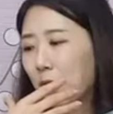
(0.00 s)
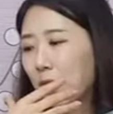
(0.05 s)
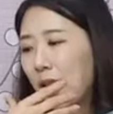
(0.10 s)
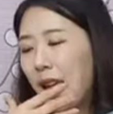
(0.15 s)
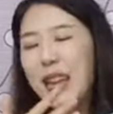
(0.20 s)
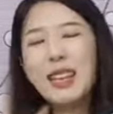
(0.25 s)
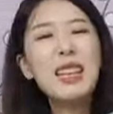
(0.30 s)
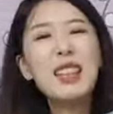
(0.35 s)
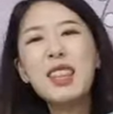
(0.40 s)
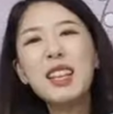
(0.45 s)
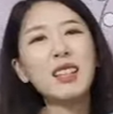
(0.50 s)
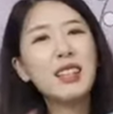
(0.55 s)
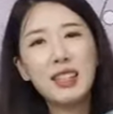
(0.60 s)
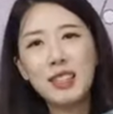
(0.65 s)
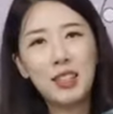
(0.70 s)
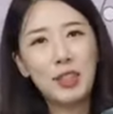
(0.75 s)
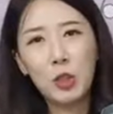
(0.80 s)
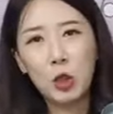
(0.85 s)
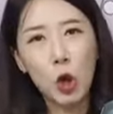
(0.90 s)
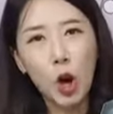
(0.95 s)
anything
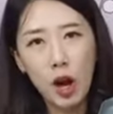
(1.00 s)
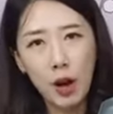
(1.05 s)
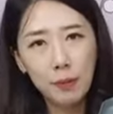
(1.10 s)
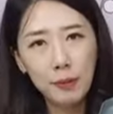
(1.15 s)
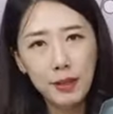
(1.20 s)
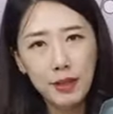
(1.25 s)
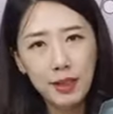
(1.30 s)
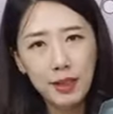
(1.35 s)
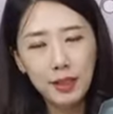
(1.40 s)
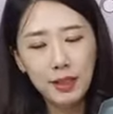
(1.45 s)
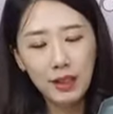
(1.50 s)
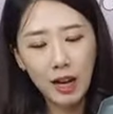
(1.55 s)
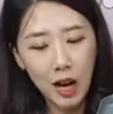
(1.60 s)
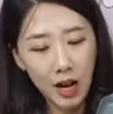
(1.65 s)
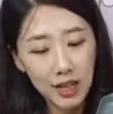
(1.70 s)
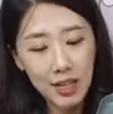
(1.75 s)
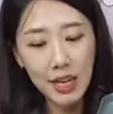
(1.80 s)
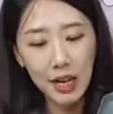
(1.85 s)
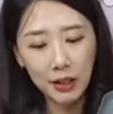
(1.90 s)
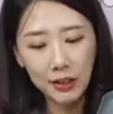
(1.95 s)
that's chopped,
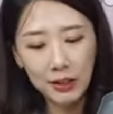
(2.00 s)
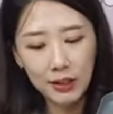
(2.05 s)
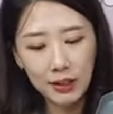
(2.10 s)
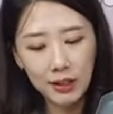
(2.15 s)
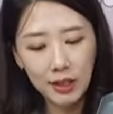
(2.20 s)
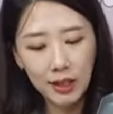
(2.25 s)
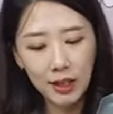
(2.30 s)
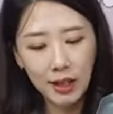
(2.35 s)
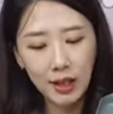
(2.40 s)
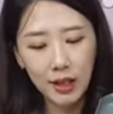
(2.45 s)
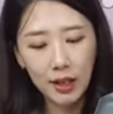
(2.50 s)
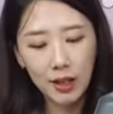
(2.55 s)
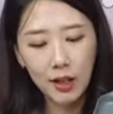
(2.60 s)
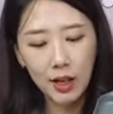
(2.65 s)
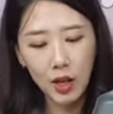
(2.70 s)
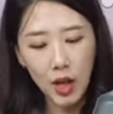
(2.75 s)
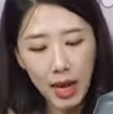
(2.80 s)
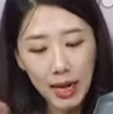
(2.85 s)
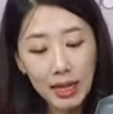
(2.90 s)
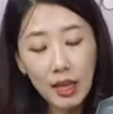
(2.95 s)
onions.
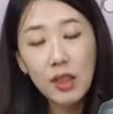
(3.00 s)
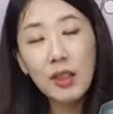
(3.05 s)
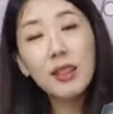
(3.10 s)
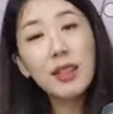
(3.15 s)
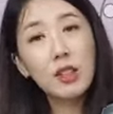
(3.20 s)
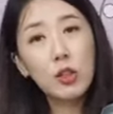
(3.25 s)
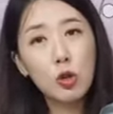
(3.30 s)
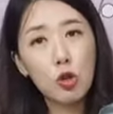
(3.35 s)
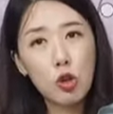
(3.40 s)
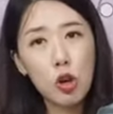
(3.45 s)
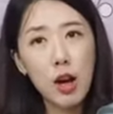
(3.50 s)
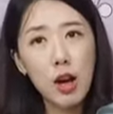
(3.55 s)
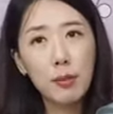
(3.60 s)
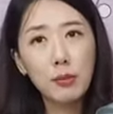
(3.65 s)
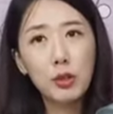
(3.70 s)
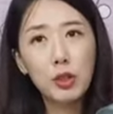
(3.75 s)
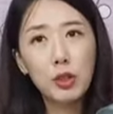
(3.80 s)
Anything that's chopped.